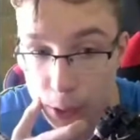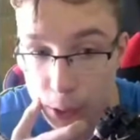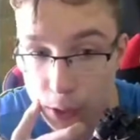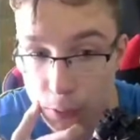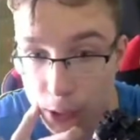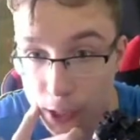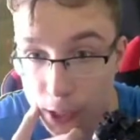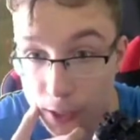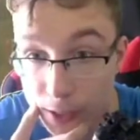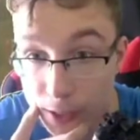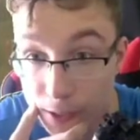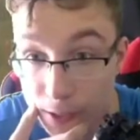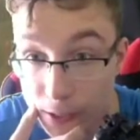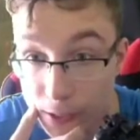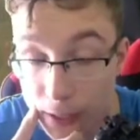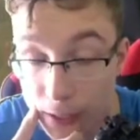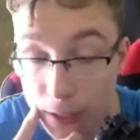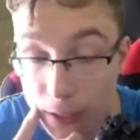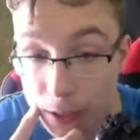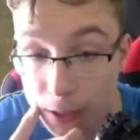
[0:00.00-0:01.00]
pretty well
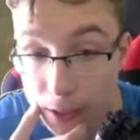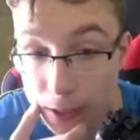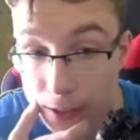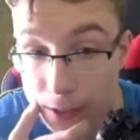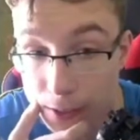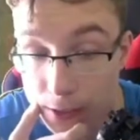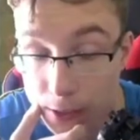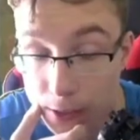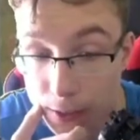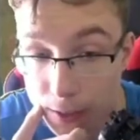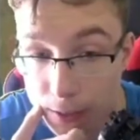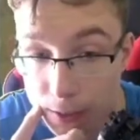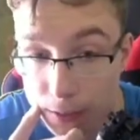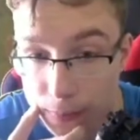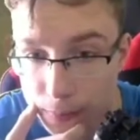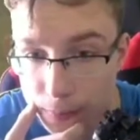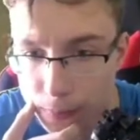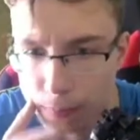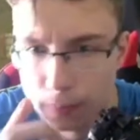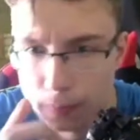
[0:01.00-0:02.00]
here in this slot.
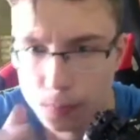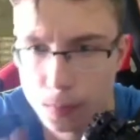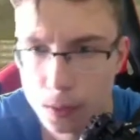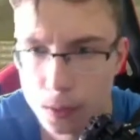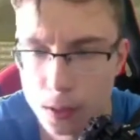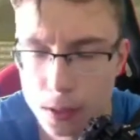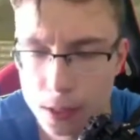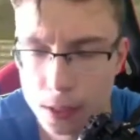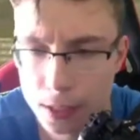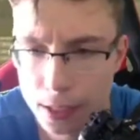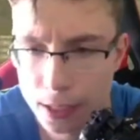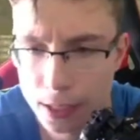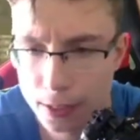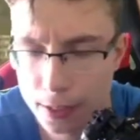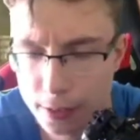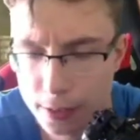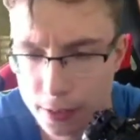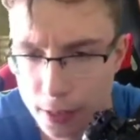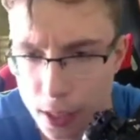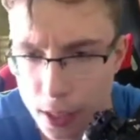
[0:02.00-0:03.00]
In
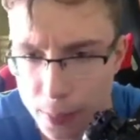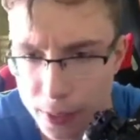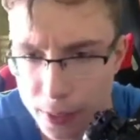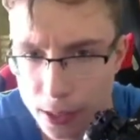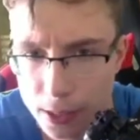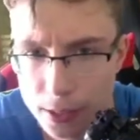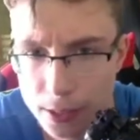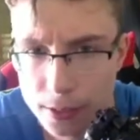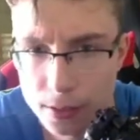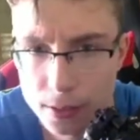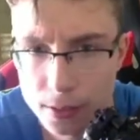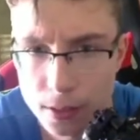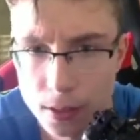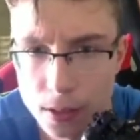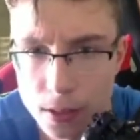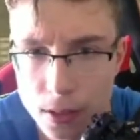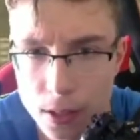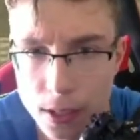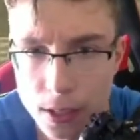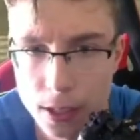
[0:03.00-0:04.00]
this time at least.
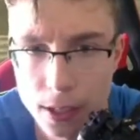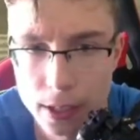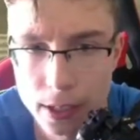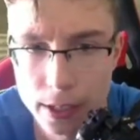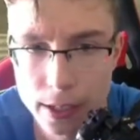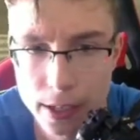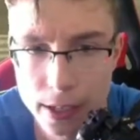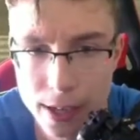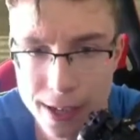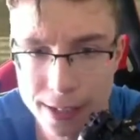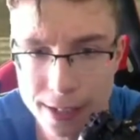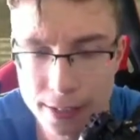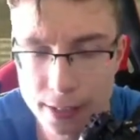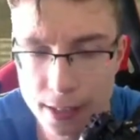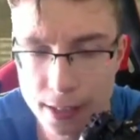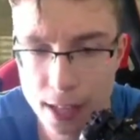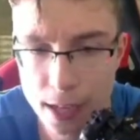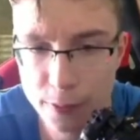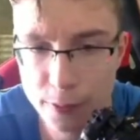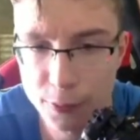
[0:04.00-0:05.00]
And
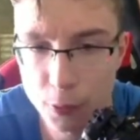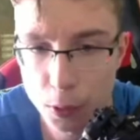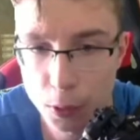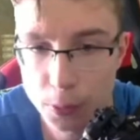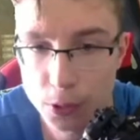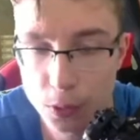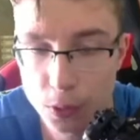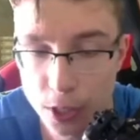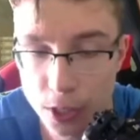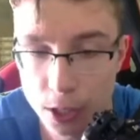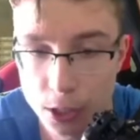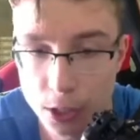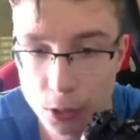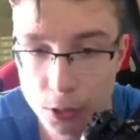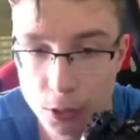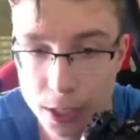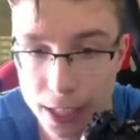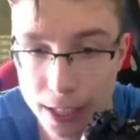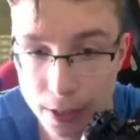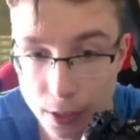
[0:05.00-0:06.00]
it's Life Orb, so we are
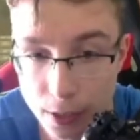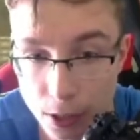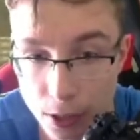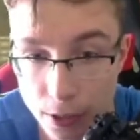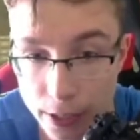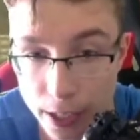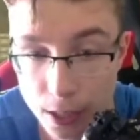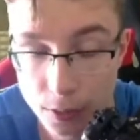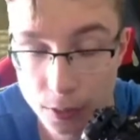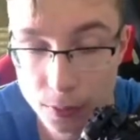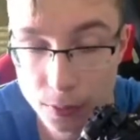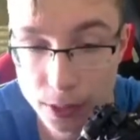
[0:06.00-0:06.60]
gonna get the knockout